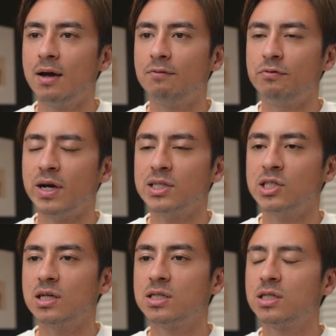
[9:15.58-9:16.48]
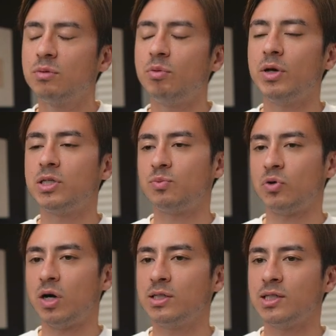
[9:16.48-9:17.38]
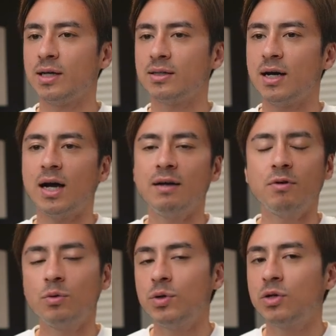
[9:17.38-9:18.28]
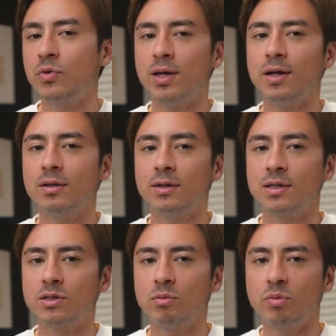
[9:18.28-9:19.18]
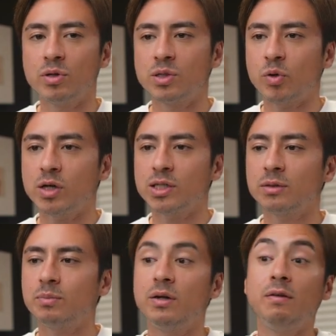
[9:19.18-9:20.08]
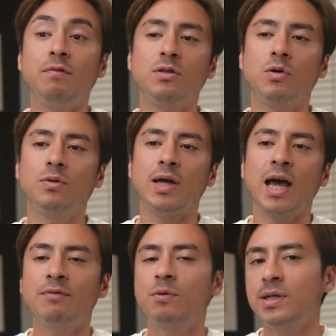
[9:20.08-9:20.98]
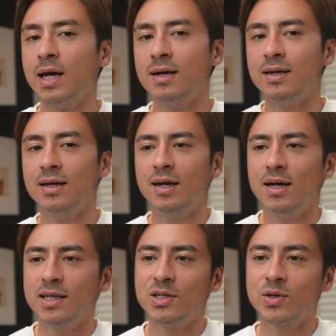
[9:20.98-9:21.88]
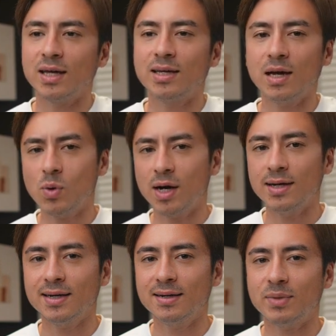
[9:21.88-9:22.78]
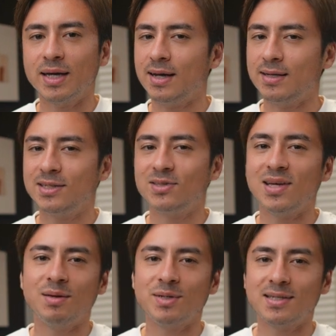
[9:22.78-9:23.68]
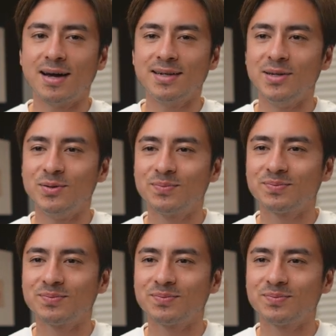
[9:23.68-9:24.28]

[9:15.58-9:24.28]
fresh Supabase project. I've already created this Supabase project, but if you don't have one yet, you can get one by heading to database.new.